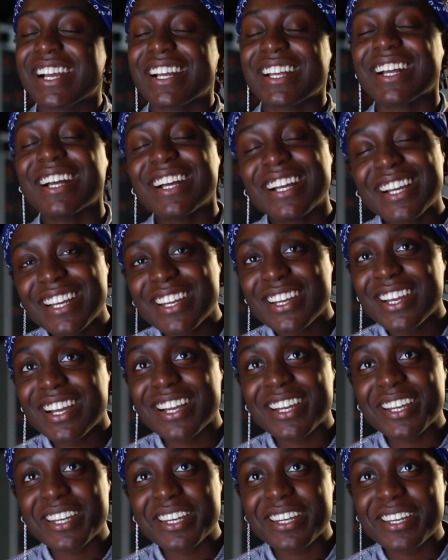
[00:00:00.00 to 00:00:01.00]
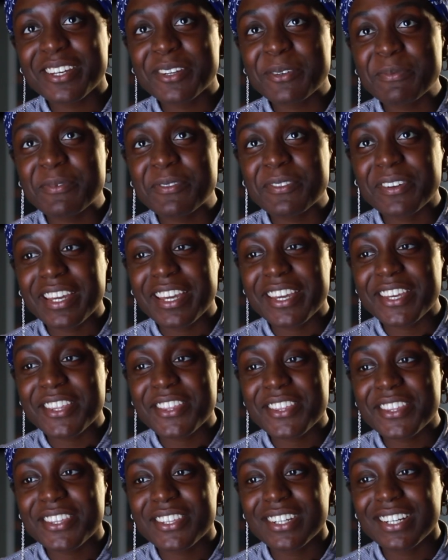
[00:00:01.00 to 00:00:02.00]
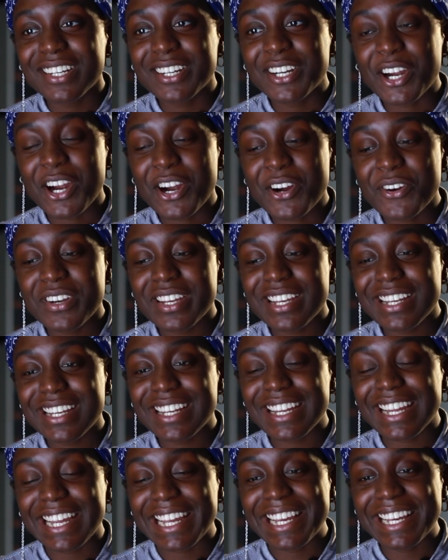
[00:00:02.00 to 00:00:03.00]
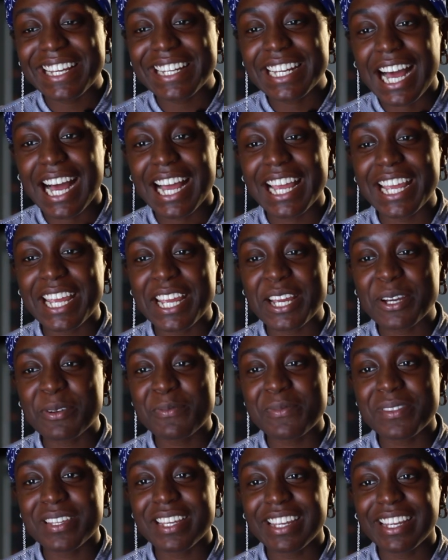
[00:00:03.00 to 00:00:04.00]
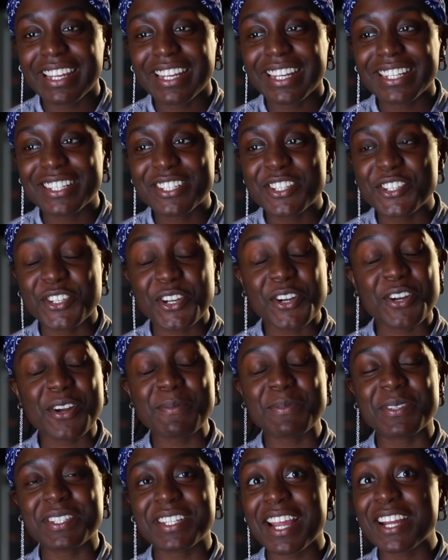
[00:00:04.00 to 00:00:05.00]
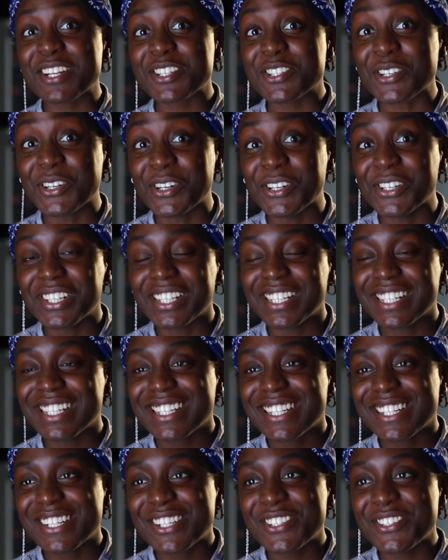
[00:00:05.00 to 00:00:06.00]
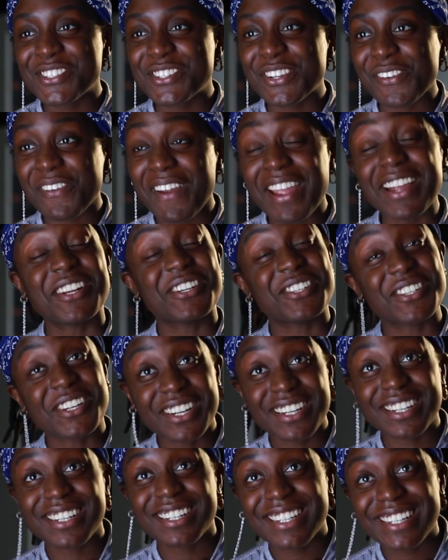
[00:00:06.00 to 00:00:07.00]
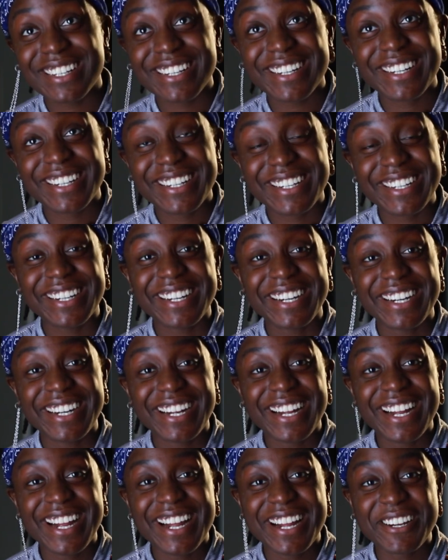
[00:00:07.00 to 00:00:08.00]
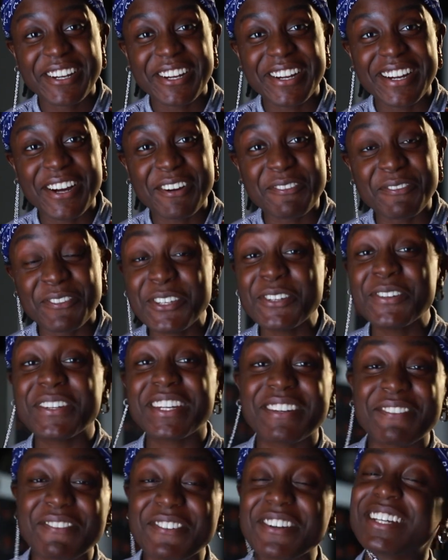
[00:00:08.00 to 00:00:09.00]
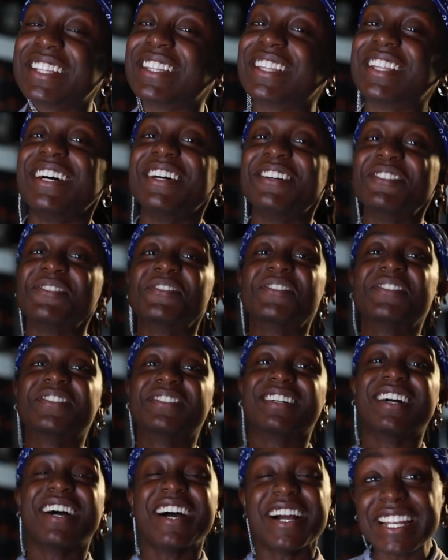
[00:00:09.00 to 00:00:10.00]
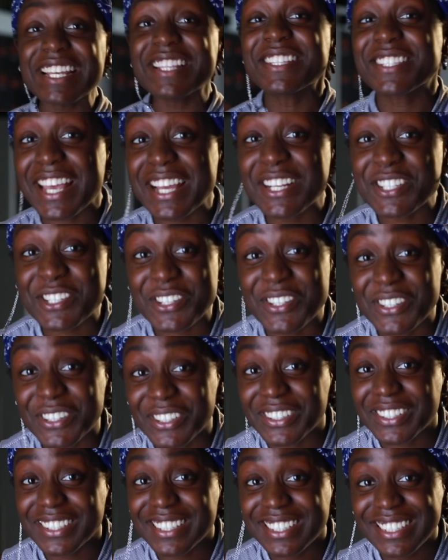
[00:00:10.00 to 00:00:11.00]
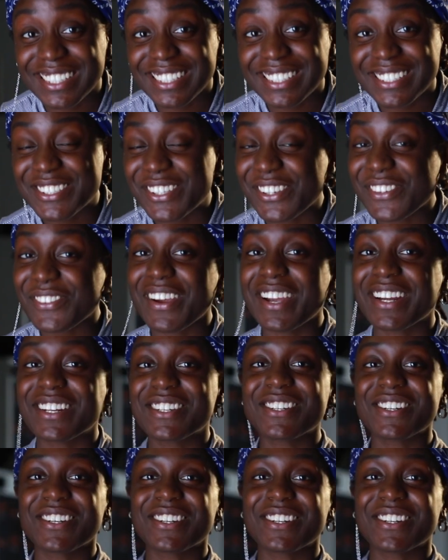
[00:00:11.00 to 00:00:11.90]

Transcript: Hi, I am Faith Kotee, and I am the circumstantial director of You Give Good Love. Unintentional director.